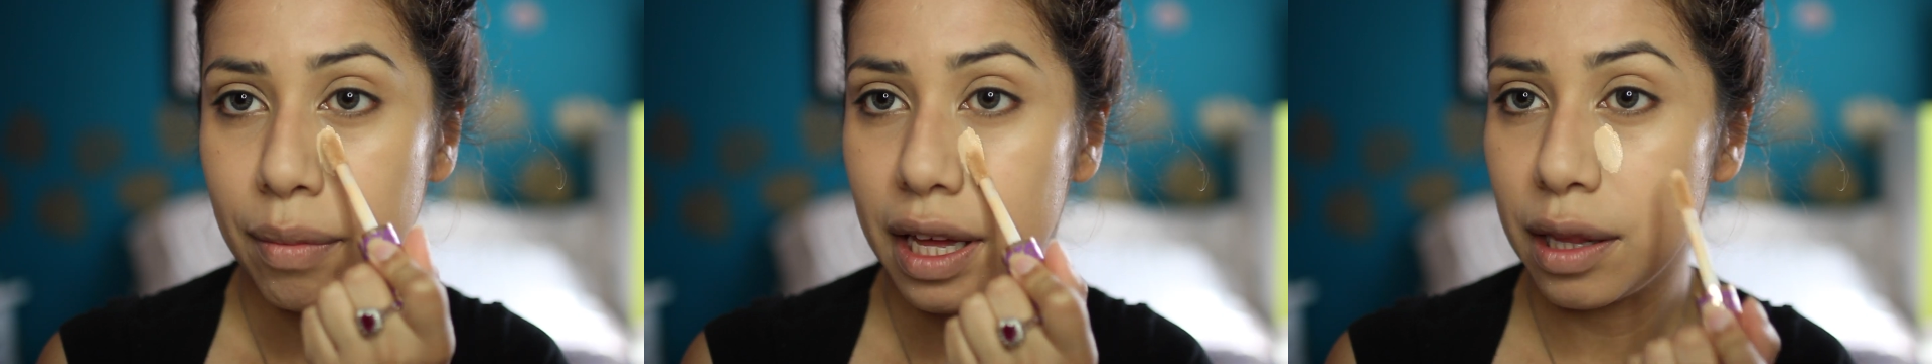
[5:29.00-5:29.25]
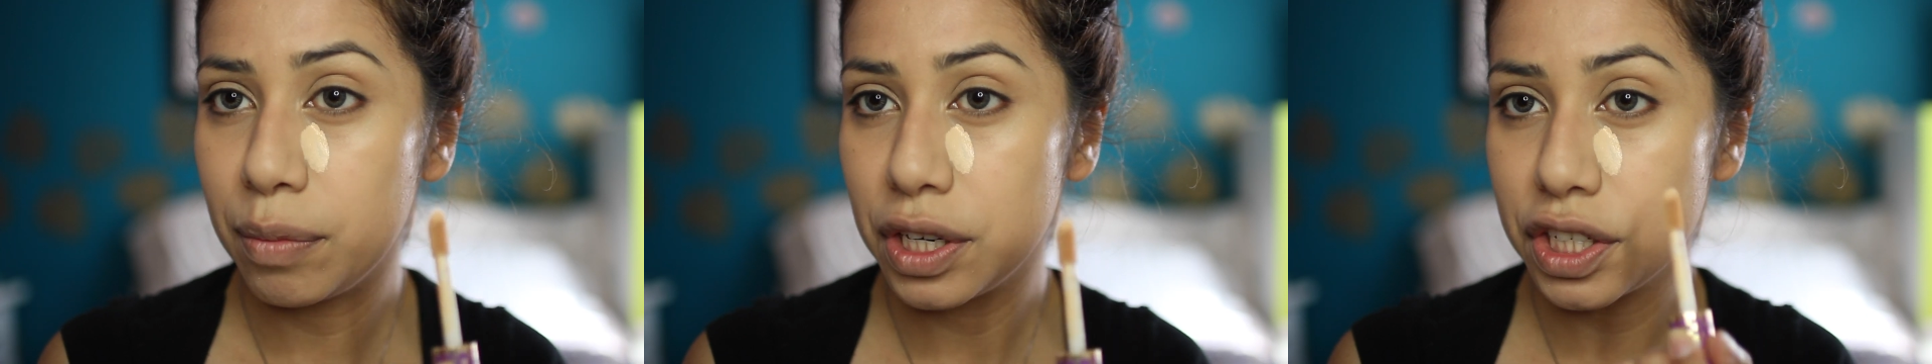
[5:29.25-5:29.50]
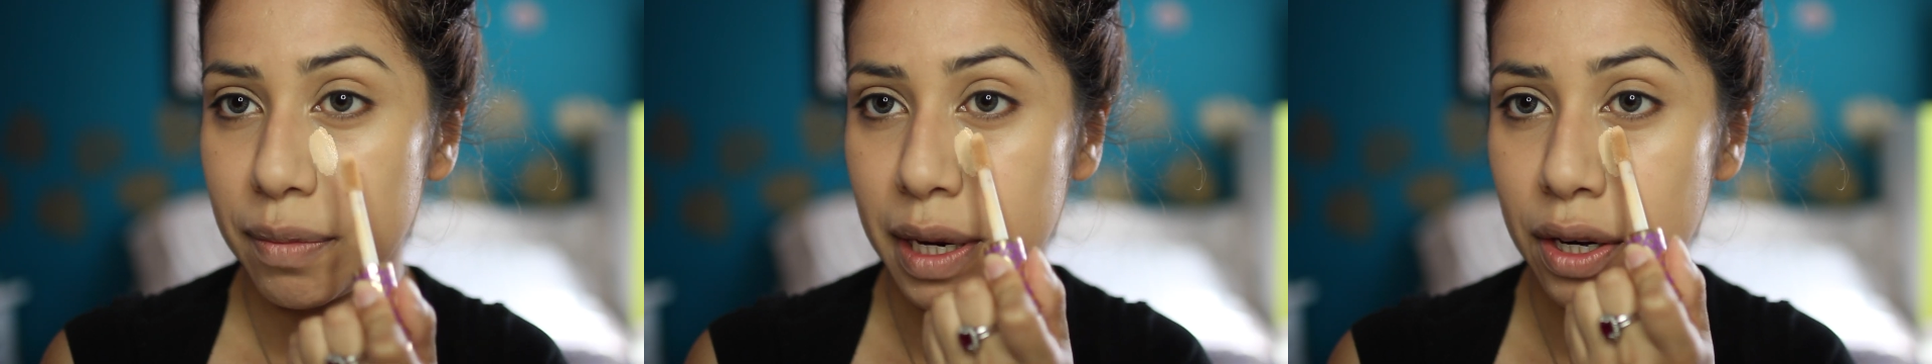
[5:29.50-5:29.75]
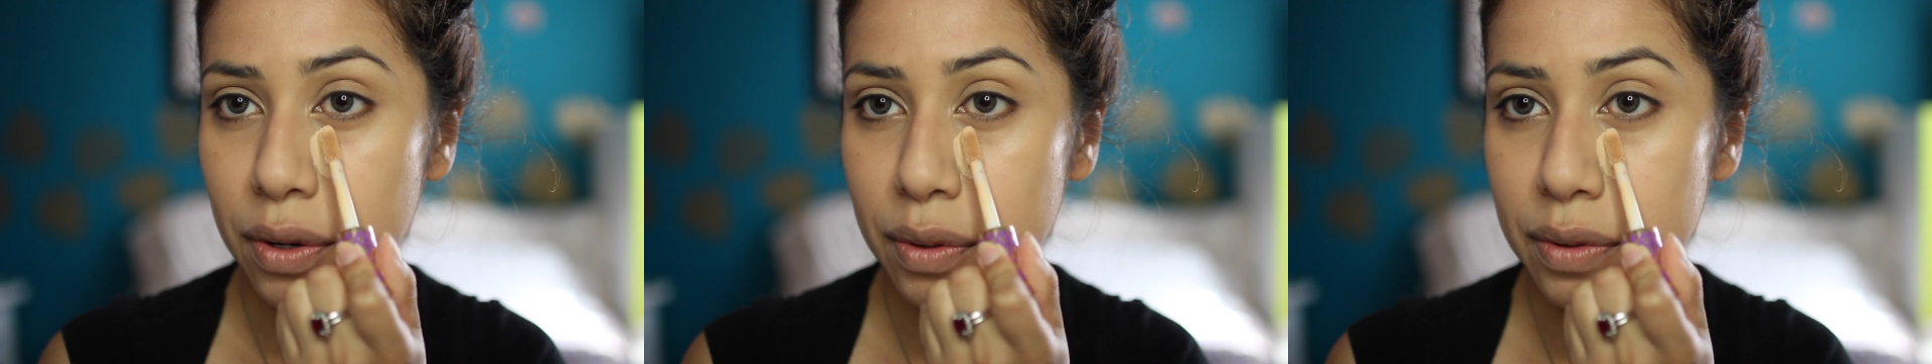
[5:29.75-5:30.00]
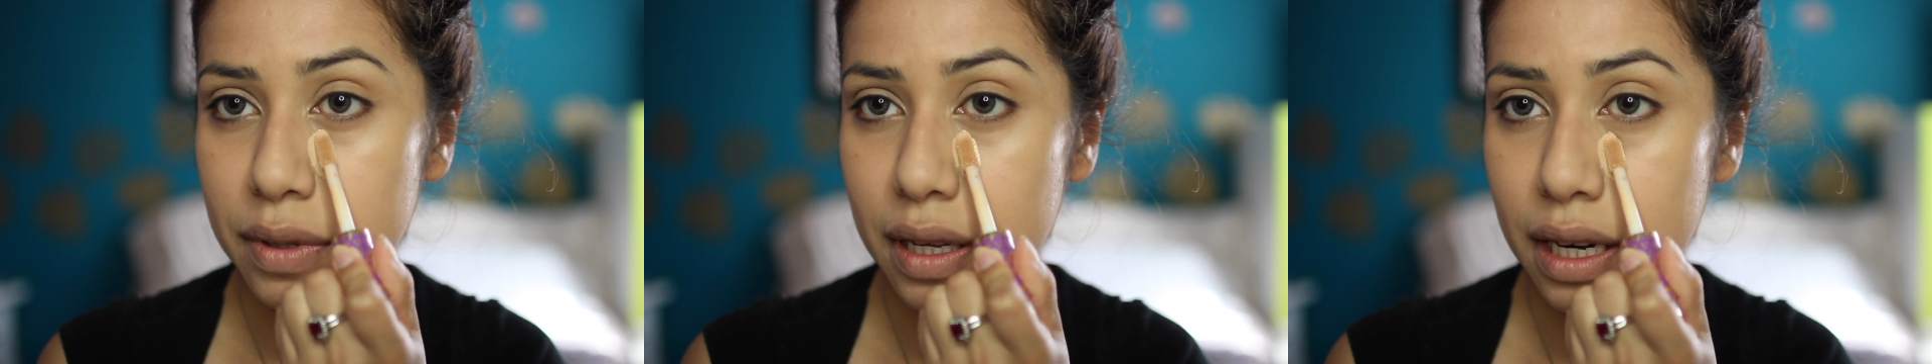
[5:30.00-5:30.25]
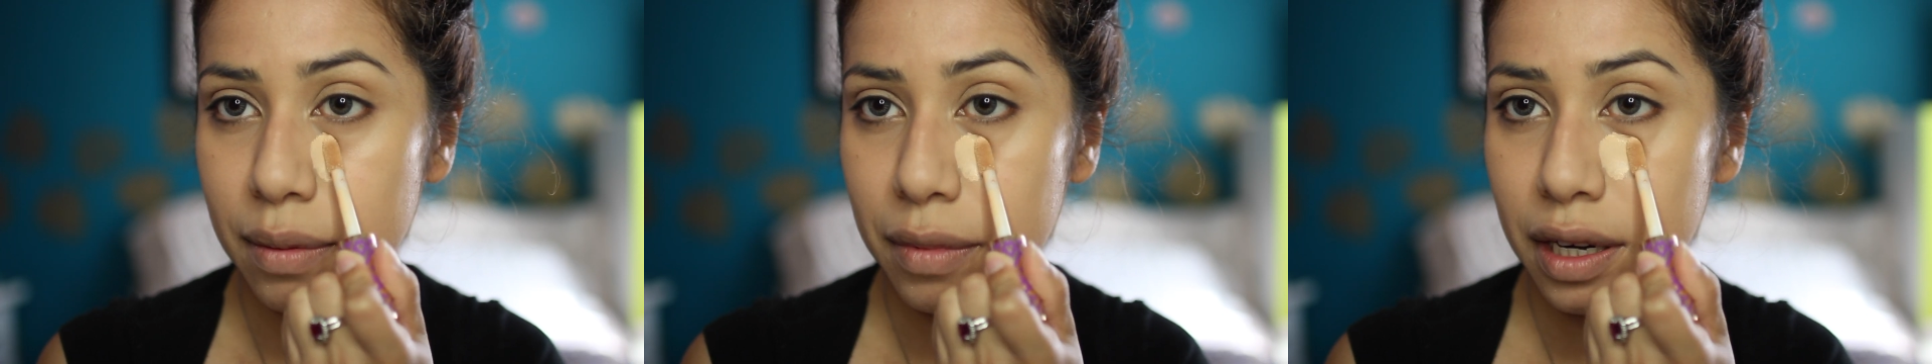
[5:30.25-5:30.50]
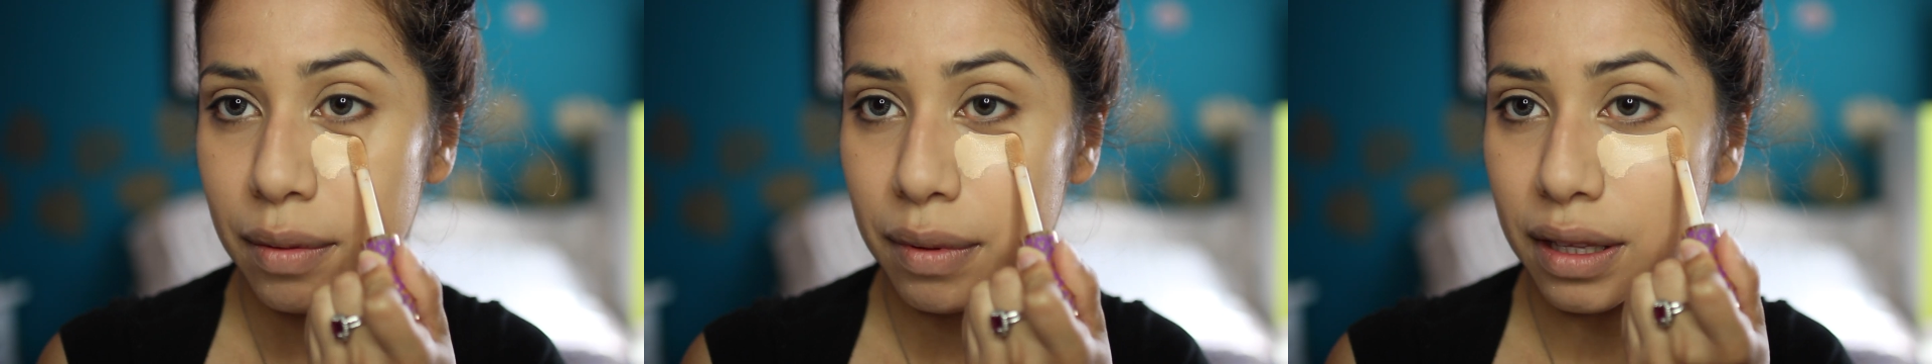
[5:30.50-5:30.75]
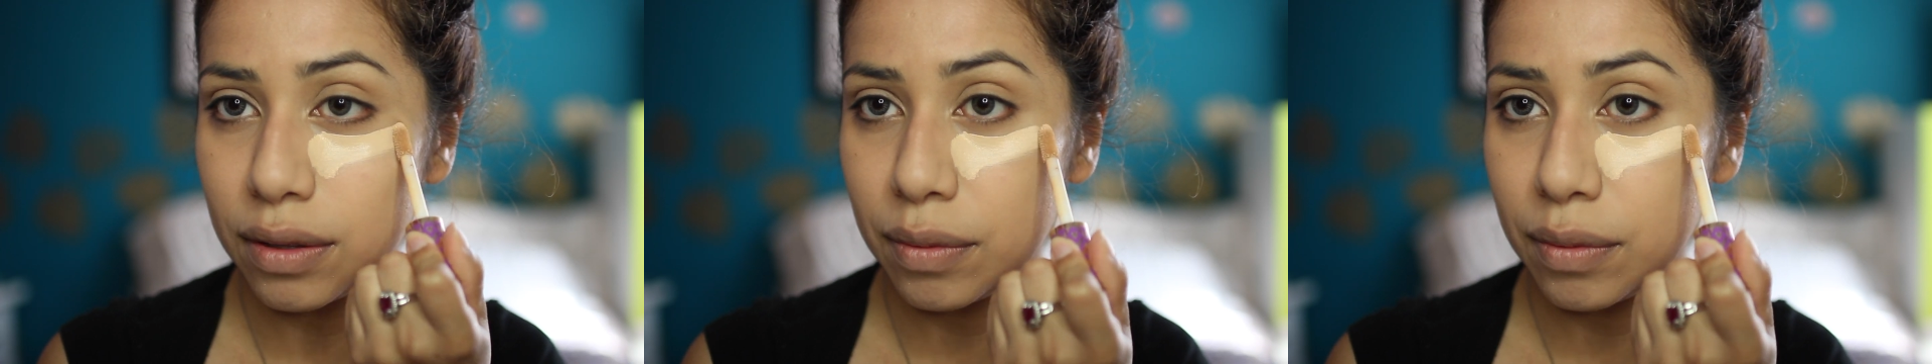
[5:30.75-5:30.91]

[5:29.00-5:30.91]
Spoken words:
by the bridge of my nose, and I'm going to be